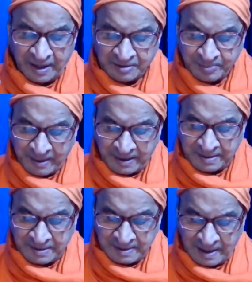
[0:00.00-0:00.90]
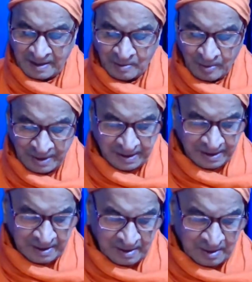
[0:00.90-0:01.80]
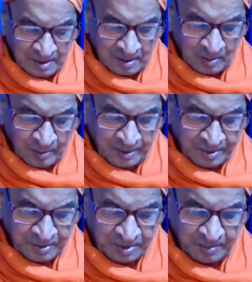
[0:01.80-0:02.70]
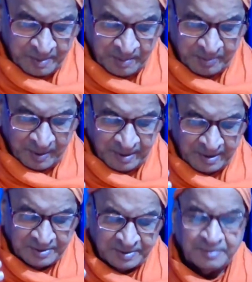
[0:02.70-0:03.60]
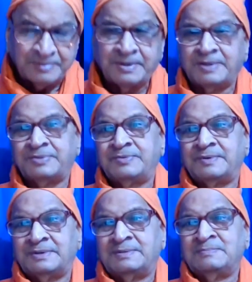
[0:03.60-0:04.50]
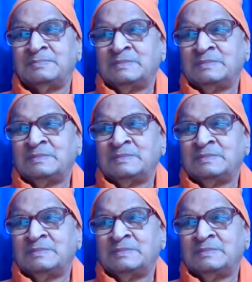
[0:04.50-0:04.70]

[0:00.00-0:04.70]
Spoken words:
transparent, and holy, owing to the preponderance of Sattva.